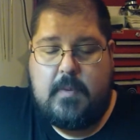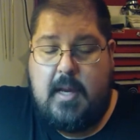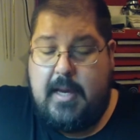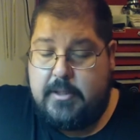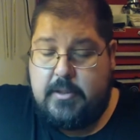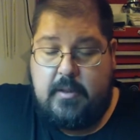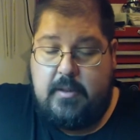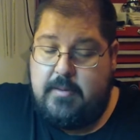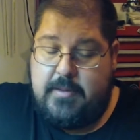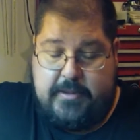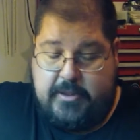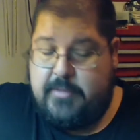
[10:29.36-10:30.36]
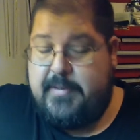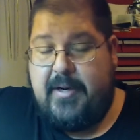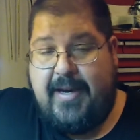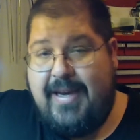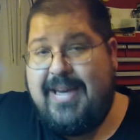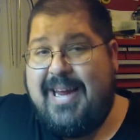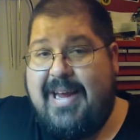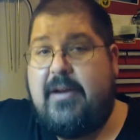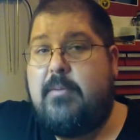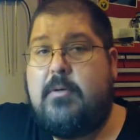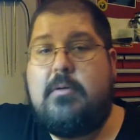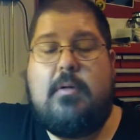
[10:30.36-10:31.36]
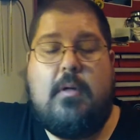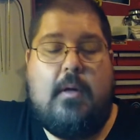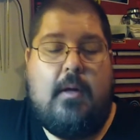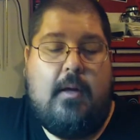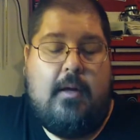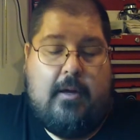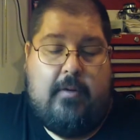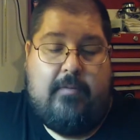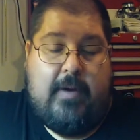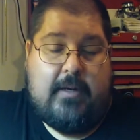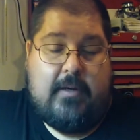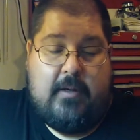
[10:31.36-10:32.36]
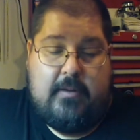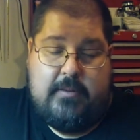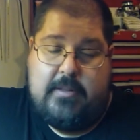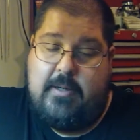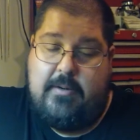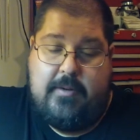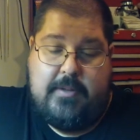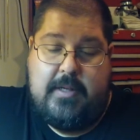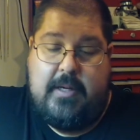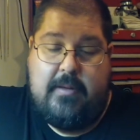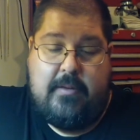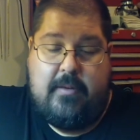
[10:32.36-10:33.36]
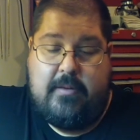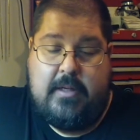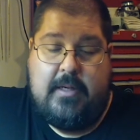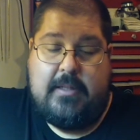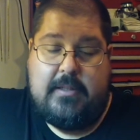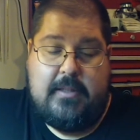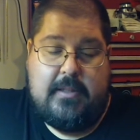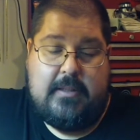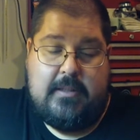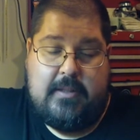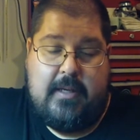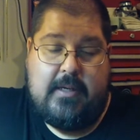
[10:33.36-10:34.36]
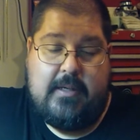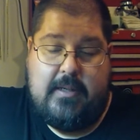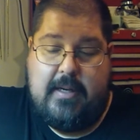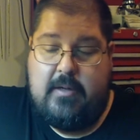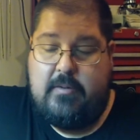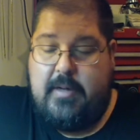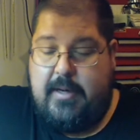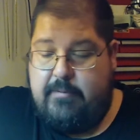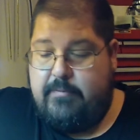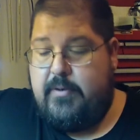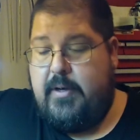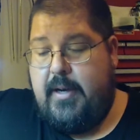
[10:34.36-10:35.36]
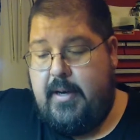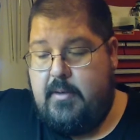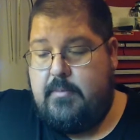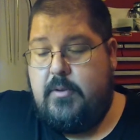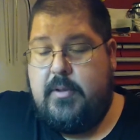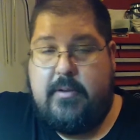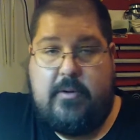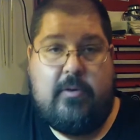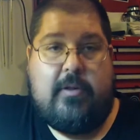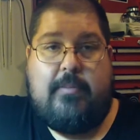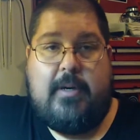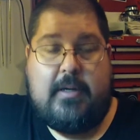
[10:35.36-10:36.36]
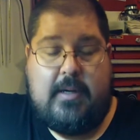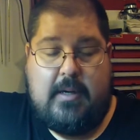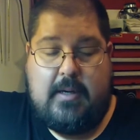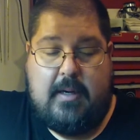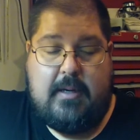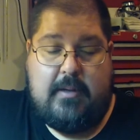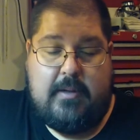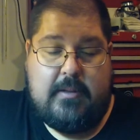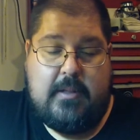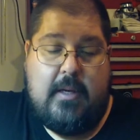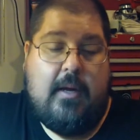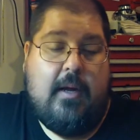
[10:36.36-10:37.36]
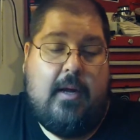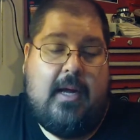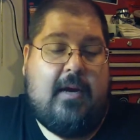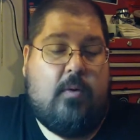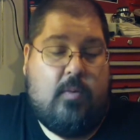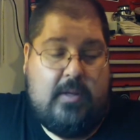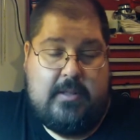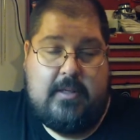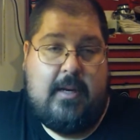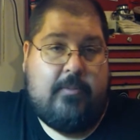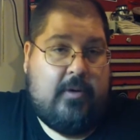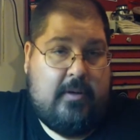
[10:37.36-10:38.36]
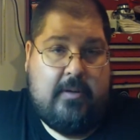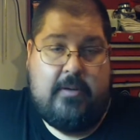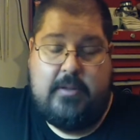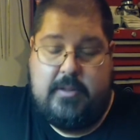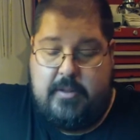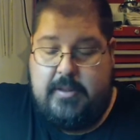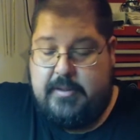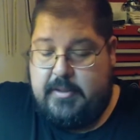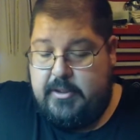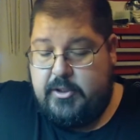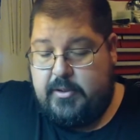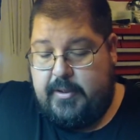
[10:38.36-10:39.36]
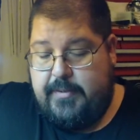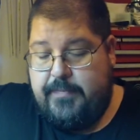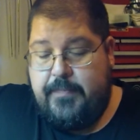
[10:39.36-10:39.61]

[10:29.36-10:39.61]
Actually, just about any animal. In fact, I'll dare to say that the 30-06 has taken down every animal on the North American continent at one time or another during its history.